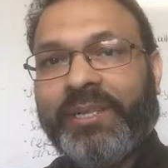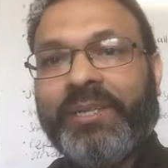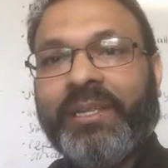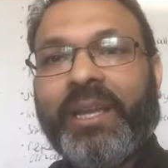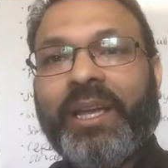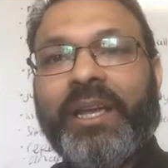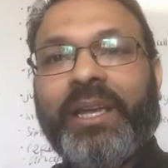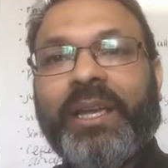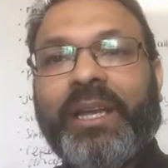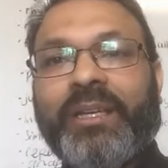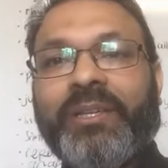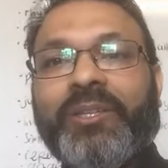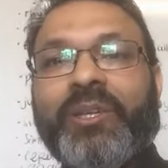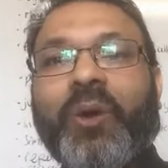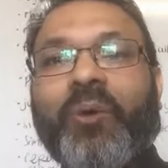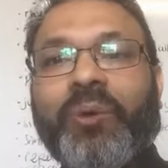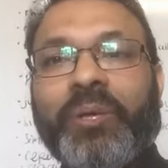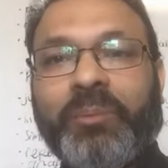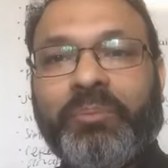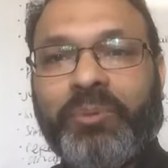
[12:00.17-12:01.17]
in
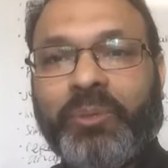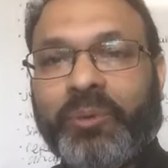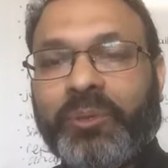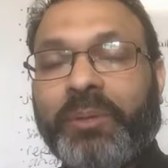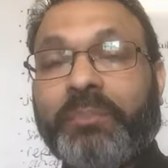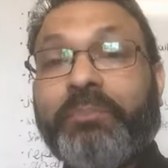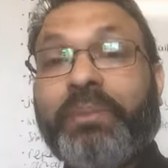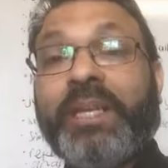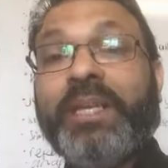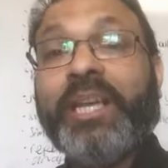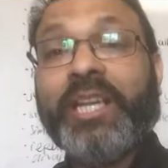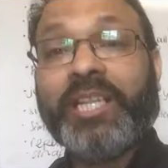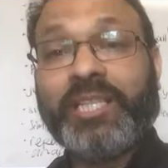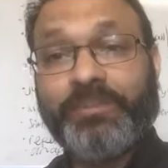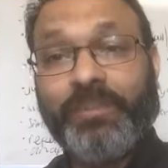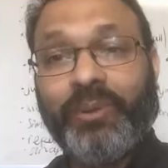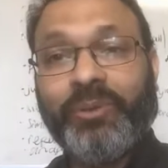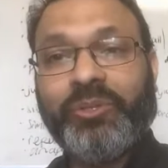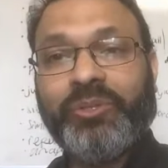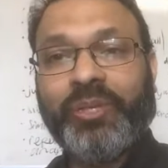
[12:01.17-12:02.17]
going abroad and being
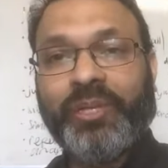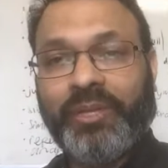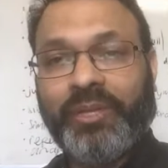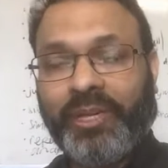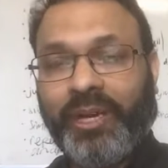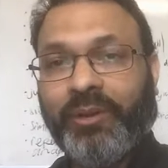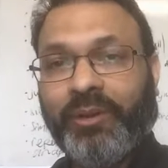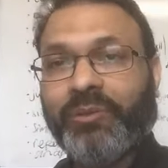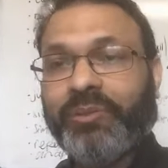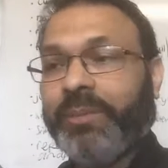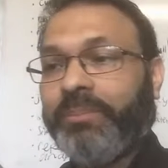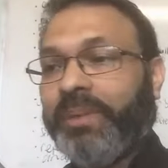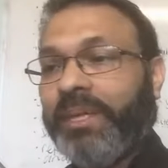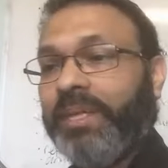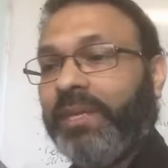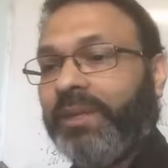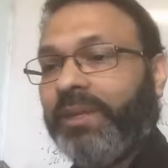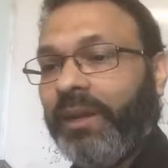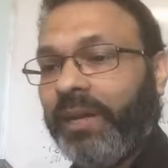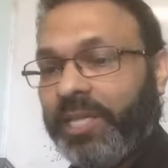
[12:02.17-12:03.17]
exposed to another culture,
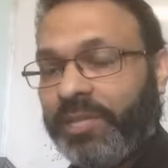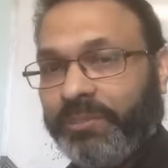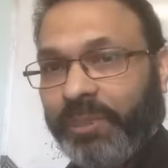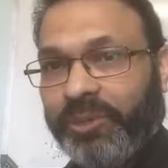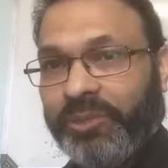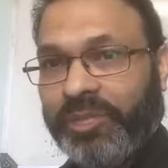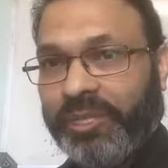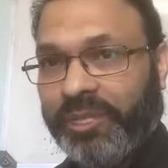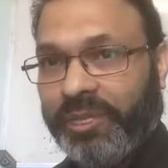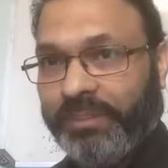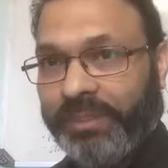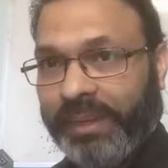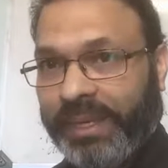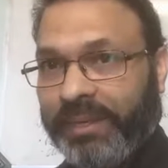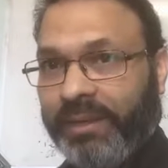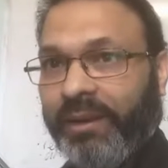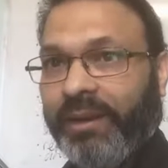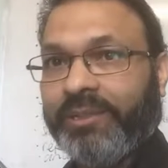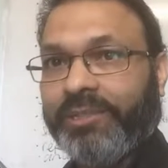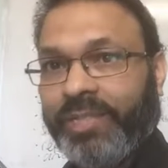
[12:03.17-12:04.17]
being exposed to another
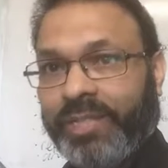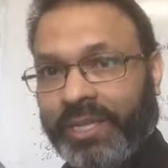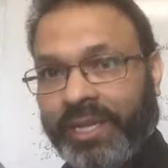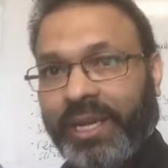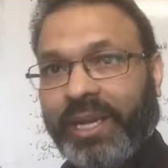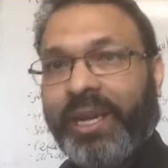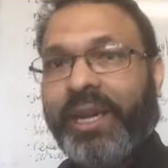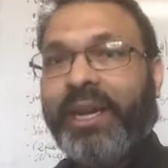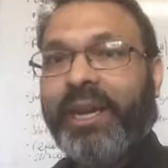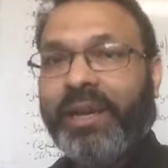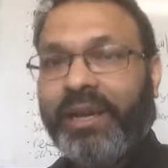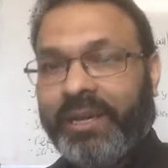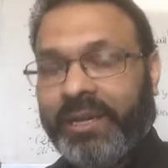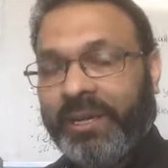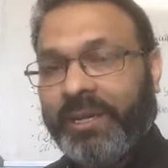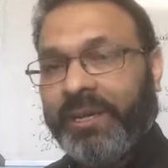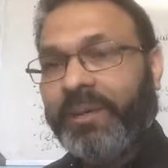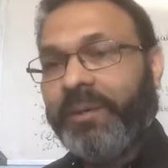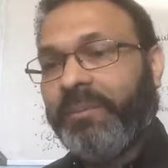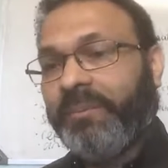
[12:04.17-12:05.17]
pedagogy,
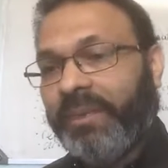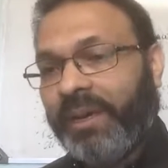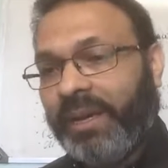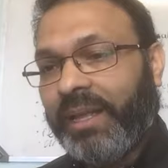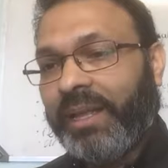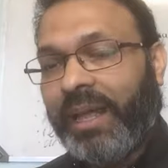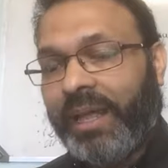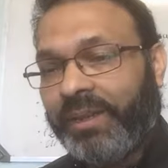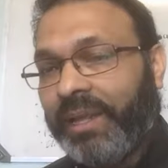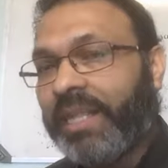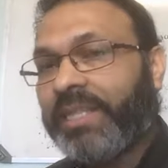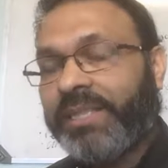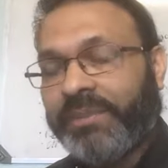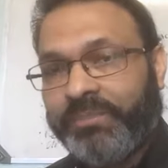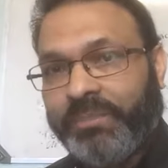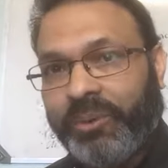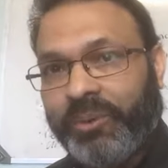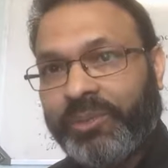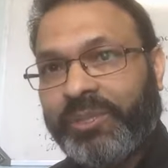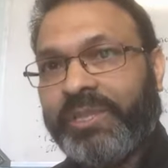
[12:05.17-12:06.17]
and that's
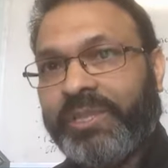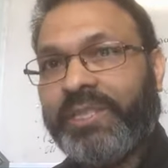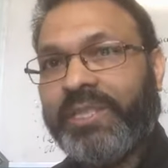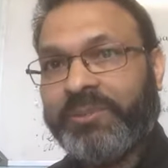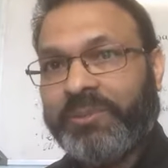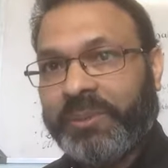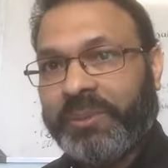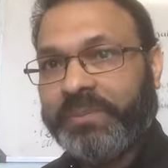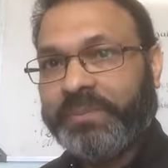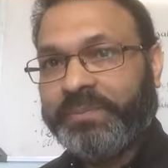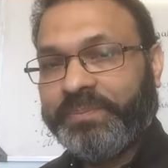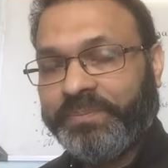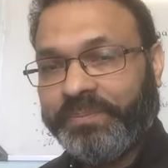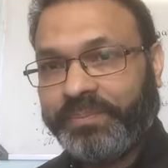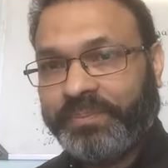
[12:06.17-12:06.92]
important as well.